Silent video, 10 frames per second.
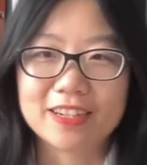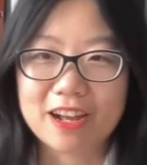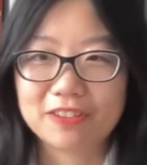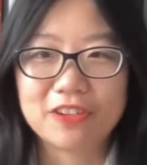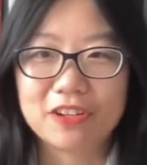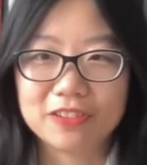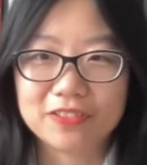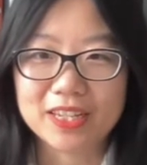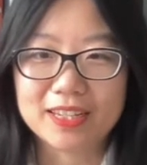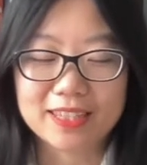Out of all of
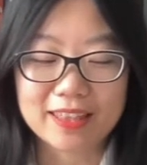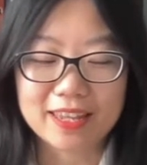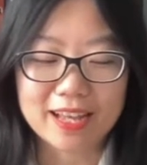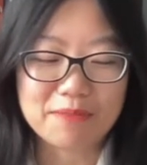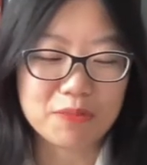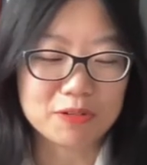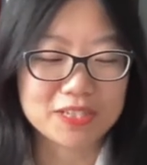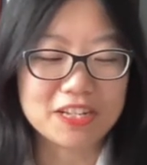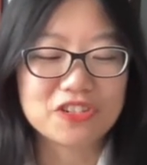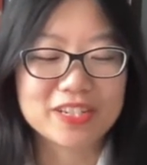these, I think I'm most
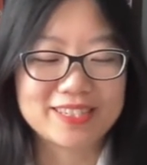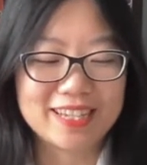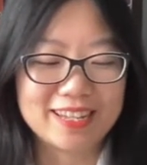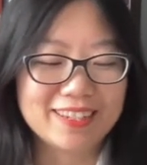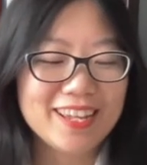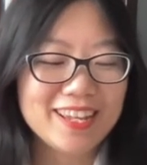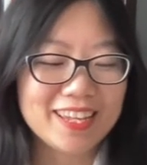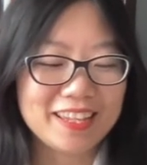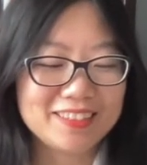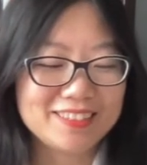interested
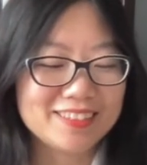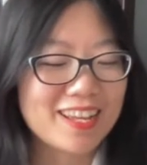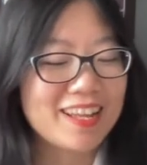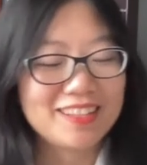in